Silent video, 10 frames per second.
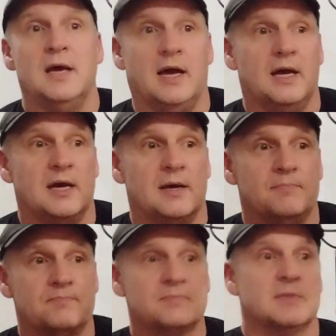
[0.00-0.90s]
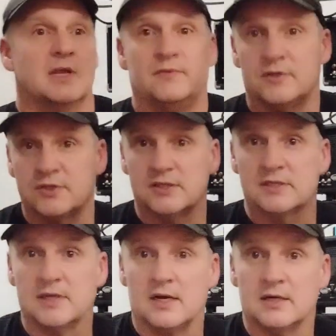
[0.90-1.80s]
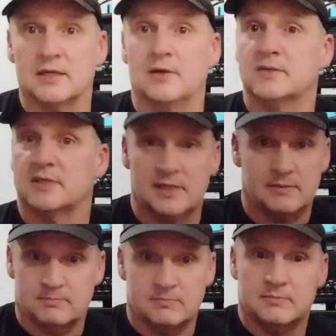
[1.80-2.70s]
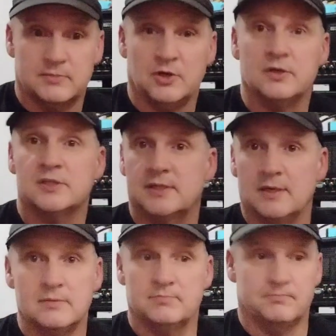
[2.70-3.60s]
If you're just starting out as a youngster,